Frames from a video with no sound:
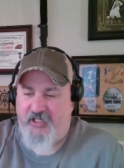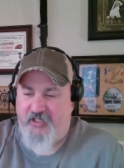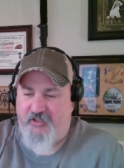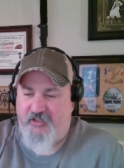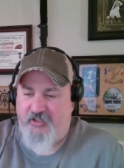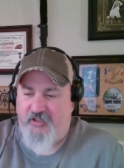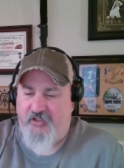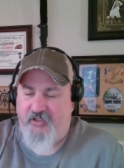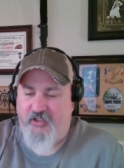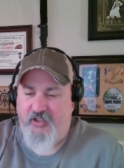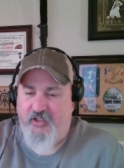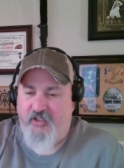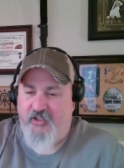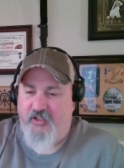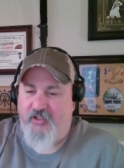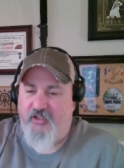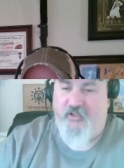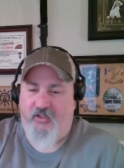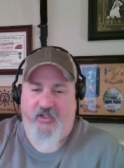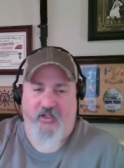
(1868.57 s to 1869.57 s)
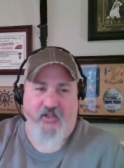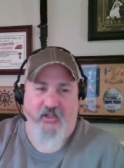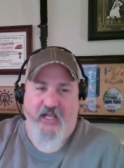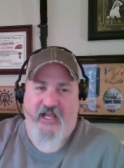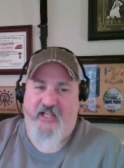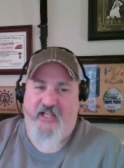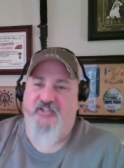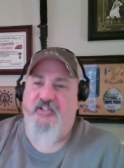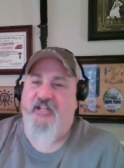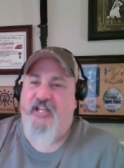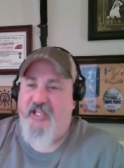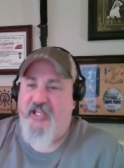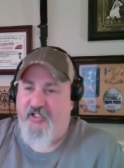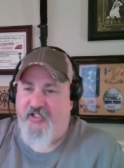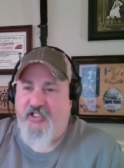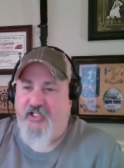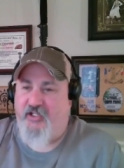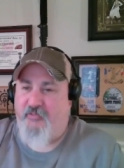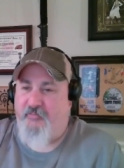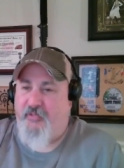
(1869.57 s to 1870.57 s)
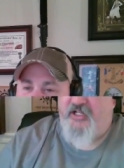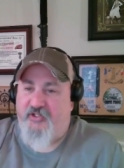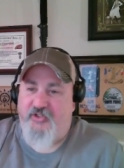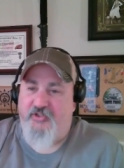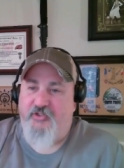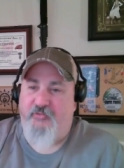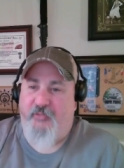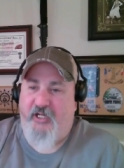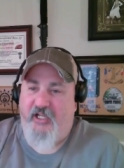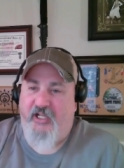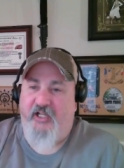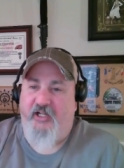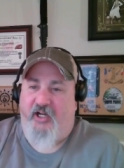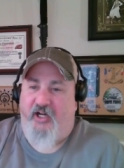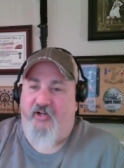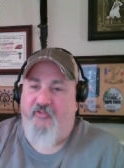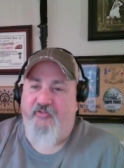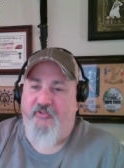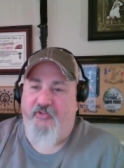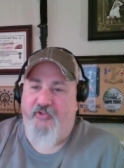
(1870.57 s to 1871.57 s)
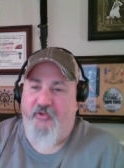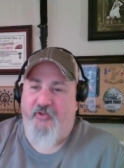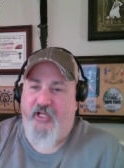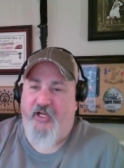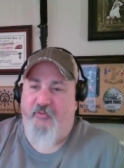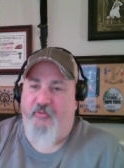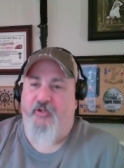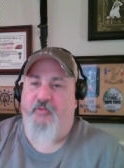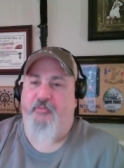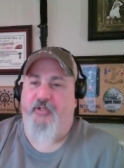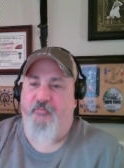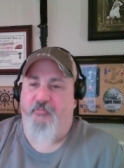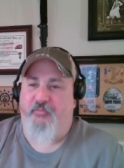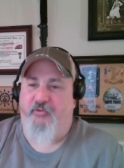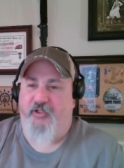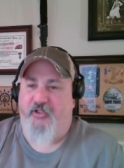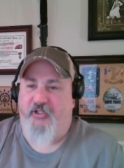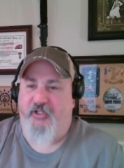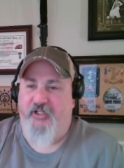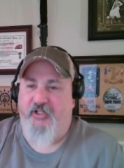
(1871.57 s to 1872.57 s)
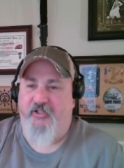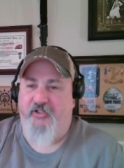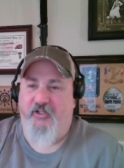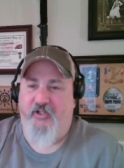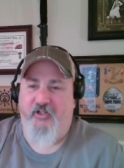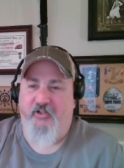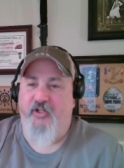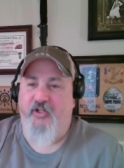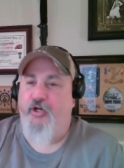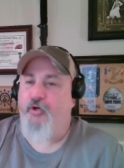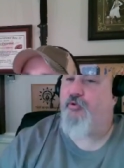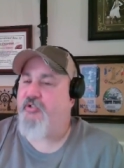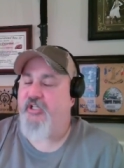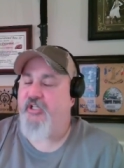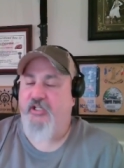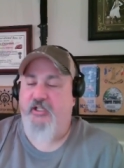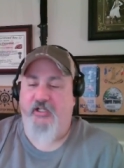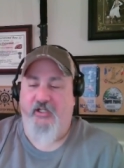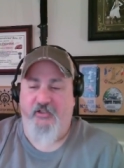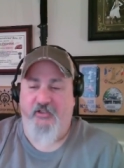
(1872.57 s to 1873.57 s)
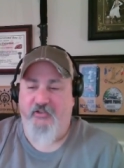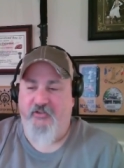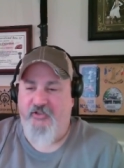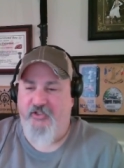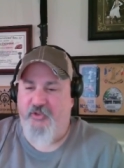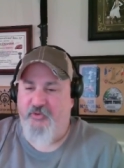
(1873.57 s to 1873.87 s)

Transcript: of there has an AD about to shoot my head off. So that would have been oh brilliant. Oh no kidding. No